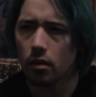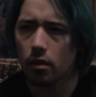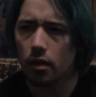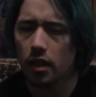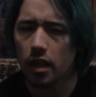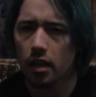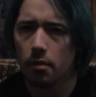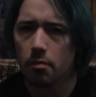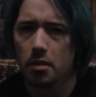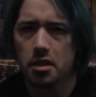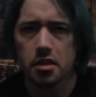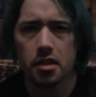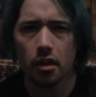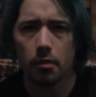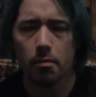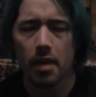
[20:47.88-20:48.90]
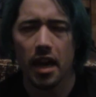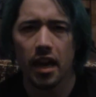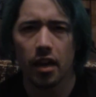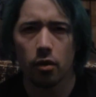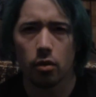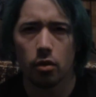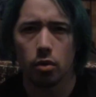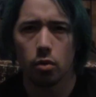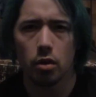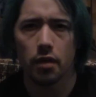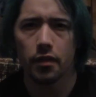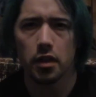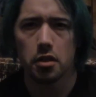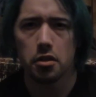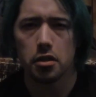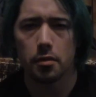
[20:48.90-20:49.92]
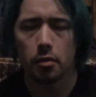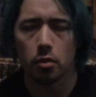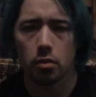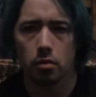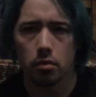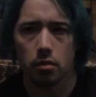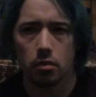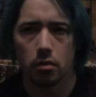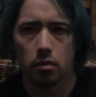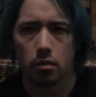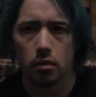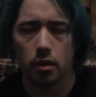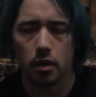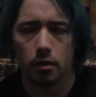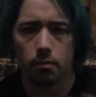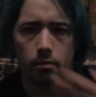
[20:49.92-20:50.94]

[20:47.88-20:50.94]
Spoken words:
the Mystic Man, or whoever used to be,